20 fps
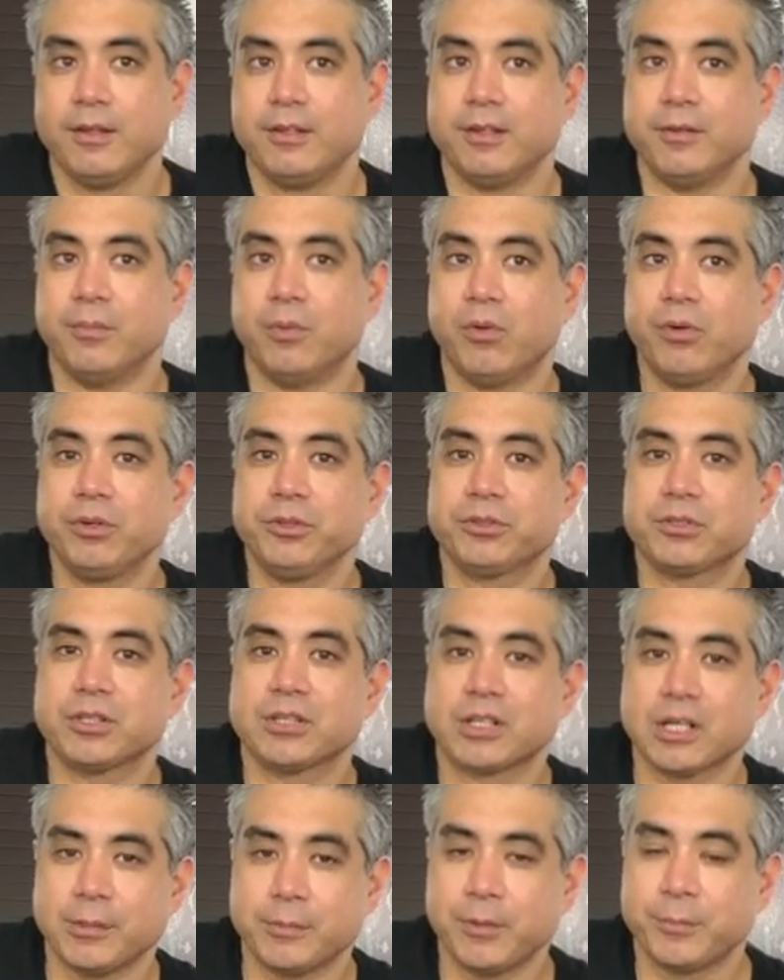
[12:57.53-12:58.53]
The more you
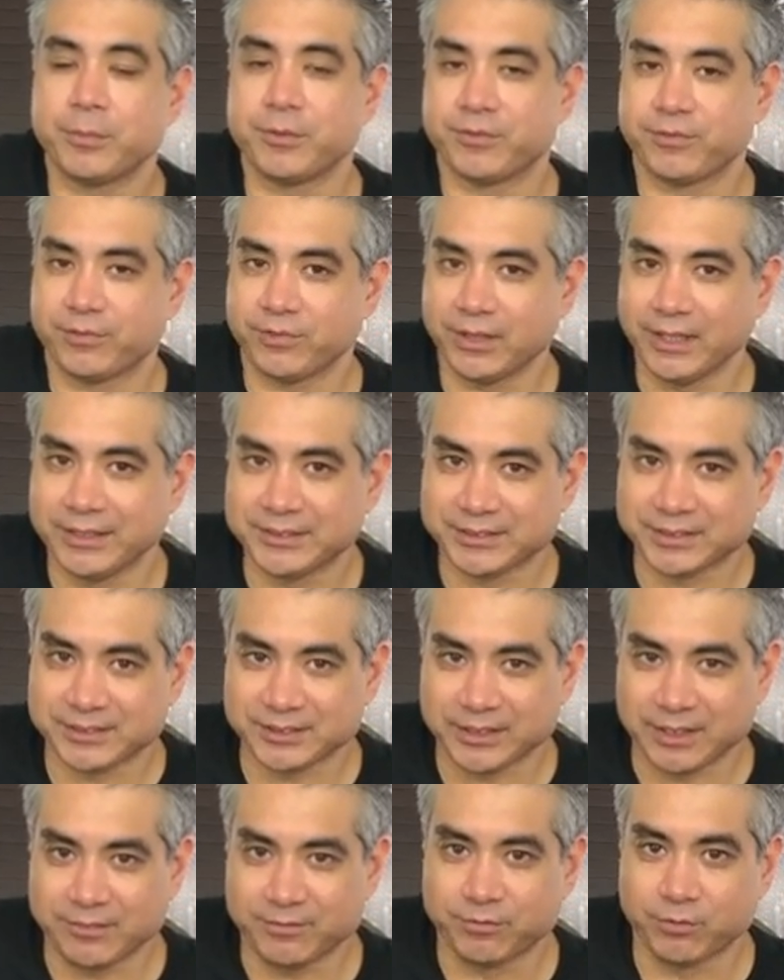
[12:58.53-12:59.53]
can come up with
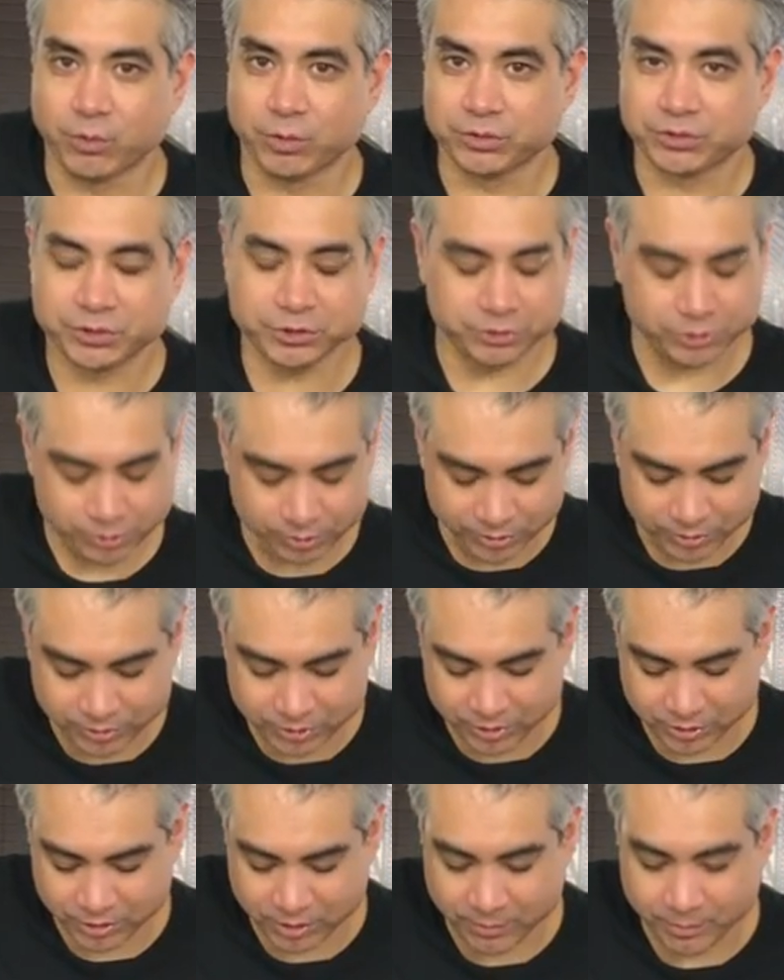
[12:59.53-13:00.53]
phrases that forces you
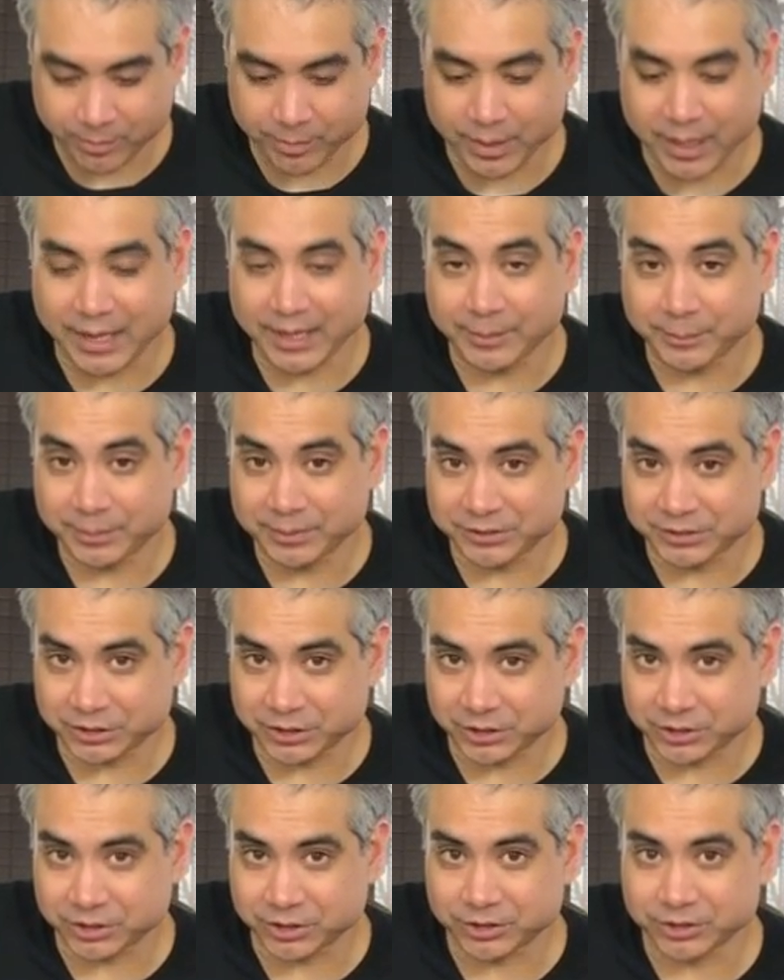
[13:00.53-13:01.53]
to combine
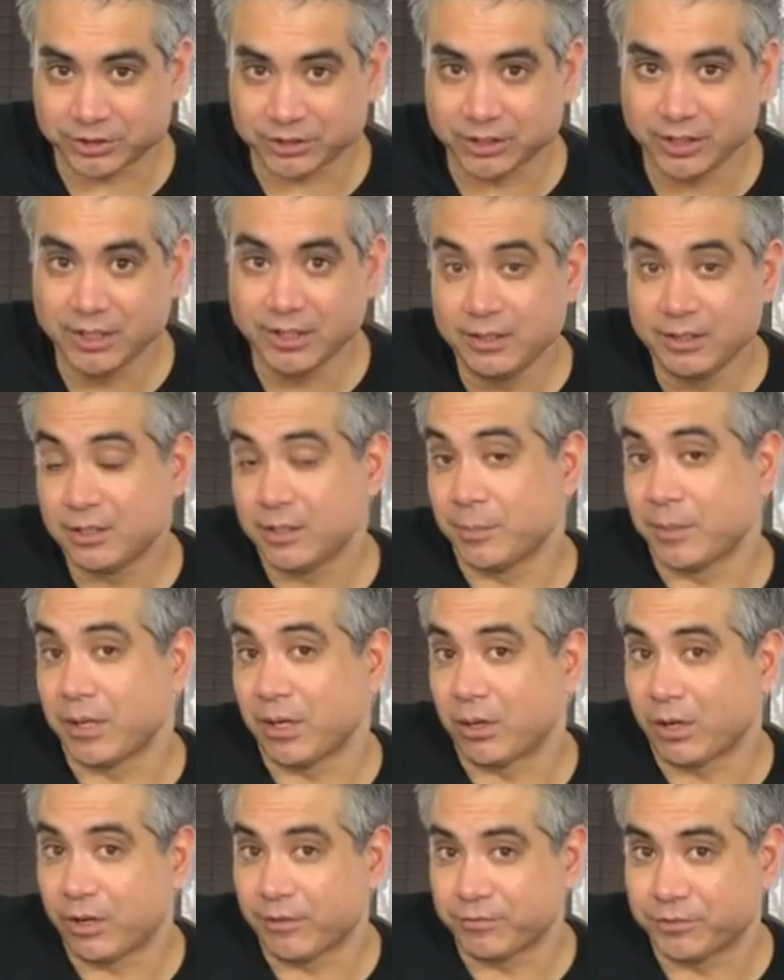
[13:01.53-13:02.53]
positions, the
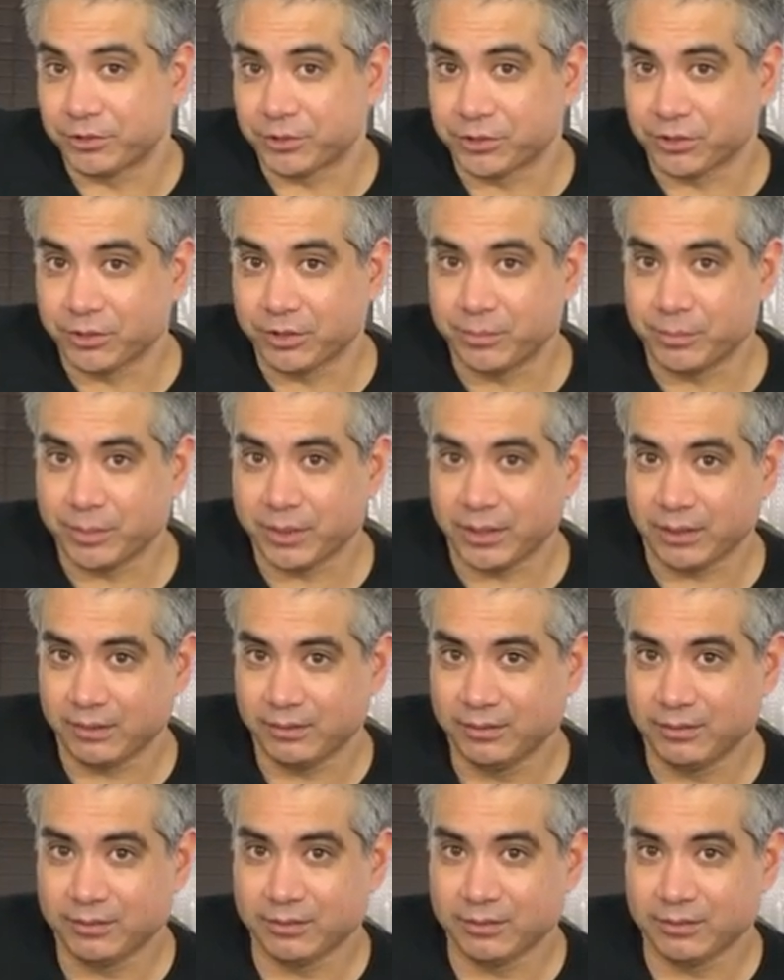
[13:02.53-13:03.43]
better off you're going to be.